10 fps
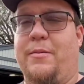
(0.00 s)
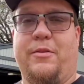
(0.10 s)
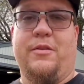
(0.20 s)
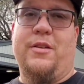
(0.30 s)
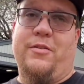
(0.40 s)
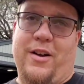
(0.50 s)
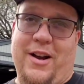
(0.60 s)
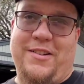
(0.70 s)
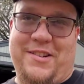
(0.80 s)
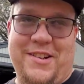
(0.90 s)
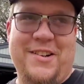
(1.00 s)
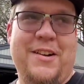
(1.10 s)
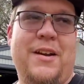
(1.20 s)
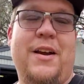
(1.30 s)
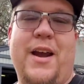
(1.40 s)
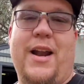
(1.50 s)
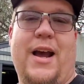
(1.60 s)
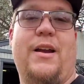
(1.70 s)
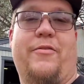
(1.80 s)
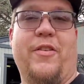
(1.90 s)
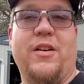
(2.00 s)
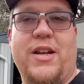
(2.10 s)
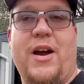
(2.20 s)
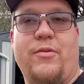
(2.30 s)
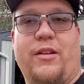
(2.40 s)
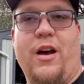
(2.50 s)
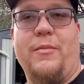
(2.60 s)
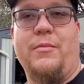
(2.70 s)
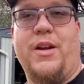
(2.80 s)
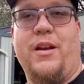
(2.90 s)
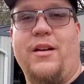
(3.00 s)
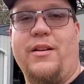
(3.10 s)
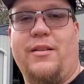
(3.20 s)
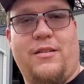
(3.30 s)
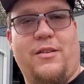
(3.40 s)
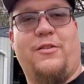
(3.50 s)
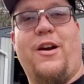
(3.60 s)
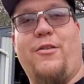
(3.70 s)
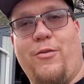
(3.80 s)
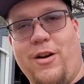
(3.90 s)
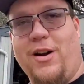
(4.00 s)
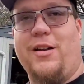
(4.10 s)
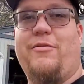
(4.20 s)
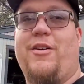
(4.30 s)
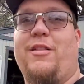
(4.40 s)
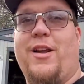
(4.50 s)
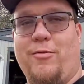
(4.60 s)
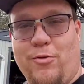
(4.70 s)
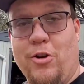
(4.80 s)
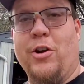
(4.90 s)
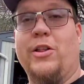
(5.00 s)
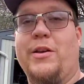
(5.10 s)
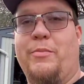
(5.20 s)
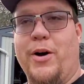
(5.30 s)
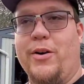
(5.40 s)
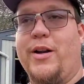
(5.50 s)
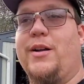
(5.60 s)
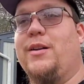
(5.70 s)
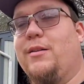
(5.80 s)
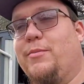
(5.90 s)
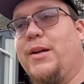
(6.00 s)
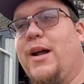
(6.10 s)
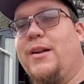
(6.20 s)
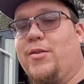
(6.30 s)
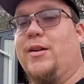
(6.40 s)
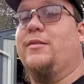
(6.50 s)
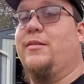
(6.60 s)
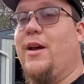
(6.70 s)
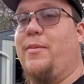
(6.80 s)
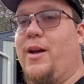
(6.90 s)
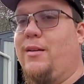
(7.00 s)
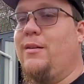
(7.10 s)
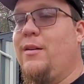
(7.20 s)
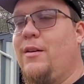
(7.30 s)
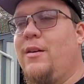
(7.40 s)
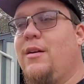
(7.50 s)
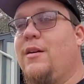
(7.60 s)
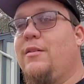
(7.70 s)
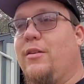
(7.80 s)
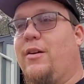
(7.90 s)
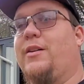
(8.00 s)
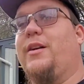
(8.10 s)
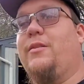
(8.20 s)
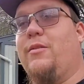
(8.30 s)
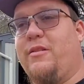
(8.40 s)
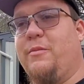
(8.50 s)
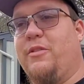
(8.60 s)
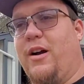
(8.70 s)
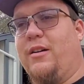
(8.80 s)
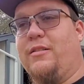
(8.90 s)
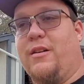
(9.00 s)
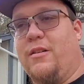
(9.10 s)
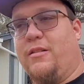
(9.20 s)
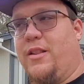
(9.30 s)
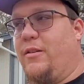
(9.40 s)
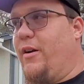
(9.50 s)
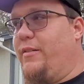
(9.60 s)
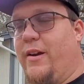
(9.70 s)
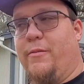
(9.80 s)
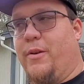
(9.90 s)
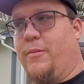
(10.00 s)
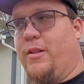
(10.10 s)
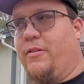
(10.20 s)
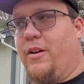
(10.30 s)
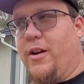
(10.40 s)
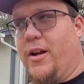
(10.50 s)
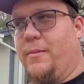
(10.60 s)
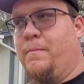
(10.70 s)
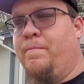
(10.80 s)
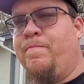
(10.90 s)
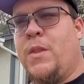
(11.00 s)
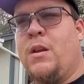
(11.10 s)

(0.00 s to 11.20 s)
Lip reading: Absolutely trashed. And I had a feeling that was coming because as I was driving to work, it felt like really boaty, but I didn't realize it was that bad. So I did order some shocks. They're inside the garage. I haven't put them on the truck yet.